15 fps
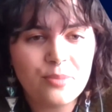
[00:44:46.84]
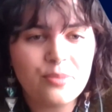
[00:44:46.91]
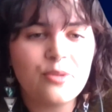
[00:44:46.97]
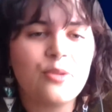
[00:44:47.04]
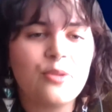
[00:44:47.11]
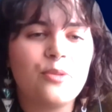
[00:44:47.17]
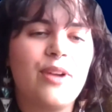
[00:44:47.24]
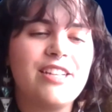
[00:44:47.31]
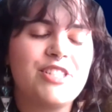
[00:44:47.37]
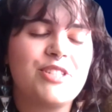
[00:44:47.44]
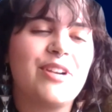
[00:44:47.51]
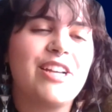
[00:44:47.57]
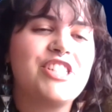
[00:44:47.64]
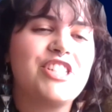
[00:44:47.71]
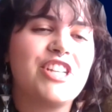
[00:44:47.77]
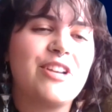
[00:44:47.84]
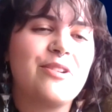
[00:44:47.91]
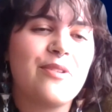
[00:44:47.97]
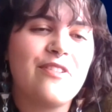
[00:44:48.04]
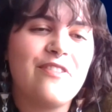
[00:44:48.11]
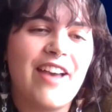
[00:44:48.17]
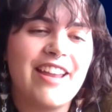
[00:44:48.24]
Kelp
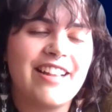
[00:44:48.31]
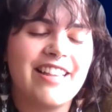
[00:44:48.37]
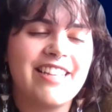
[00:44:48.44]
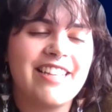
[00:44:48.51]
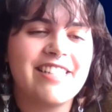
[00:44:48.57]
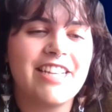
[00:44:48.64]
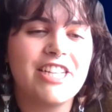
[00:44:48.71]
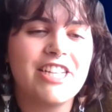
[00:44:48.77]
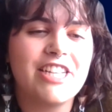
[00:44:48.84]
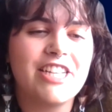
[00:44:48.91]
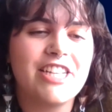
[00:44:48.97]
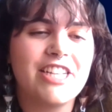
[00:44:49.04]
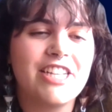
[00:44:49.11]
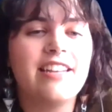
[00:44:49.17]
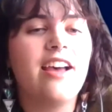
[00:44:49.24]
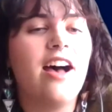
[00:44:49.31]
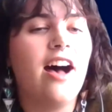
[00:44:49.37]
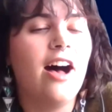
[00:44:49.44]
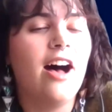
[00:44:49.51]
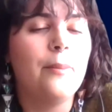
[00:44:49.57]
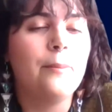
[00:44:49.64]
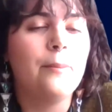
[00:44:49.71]
restoration and
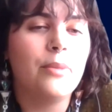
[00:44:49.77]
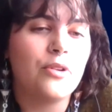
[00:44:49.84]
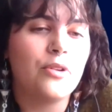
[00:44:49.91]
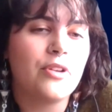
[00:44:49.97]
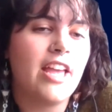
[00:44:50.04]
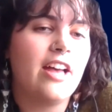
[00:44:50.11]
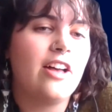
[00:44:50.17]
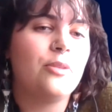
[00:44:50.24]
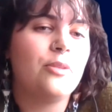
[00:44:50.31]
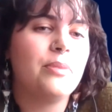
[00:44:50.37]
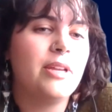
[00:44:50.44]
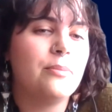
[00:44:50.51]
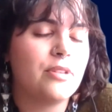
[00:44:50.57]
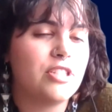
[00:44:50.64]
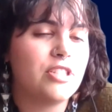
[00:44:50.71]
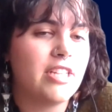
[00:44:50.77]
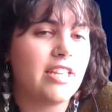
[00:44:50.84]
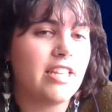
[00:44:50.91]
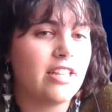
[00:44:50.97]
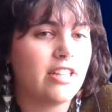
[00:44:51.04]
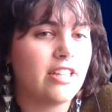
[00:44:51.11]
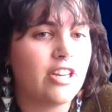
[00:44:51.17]
revitalization, bull kelp
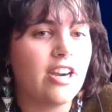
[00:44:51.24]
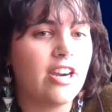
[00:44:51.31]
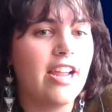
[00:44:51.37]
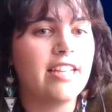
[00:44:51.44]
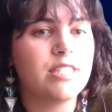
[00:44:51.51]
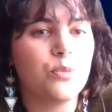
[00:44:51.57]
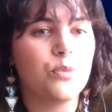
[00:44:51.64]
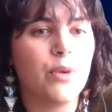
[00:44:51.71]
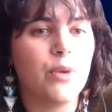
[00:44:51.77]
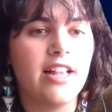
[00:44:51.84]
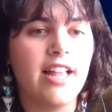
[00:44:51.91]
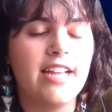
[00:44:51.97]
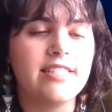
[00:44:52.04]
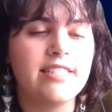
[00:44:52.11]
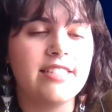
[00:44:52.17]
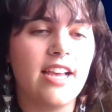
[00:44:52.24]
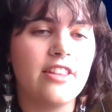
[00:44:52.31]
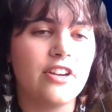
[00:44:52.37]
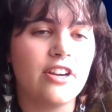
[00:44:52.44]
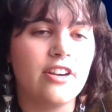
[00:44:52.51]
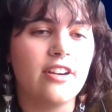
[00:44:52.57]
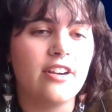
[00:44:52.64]
in particular, as well
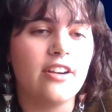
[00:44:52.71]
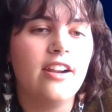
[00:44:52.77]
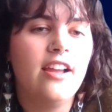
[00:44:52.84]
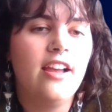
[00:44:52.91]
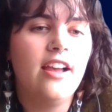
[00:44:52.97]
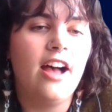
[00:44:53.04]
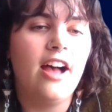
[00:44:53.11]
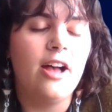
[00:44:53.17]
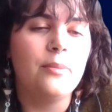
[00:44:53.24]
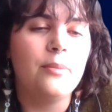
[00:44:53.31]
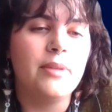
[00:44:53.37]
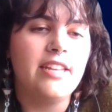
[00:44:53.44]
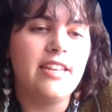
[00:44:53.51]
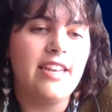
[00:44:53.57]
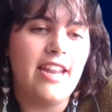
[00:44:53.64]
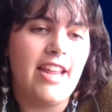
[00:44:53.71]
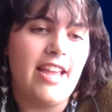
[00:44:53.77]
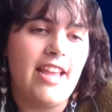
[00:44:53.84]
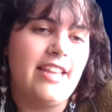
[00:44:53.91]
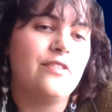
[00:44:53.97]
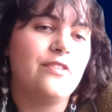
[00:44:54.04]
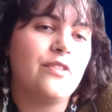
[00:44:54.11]
as other
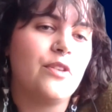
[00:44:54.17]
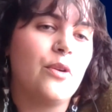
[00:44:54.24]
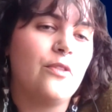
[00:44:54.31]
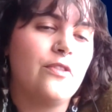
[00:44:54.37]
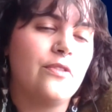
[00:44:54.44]
native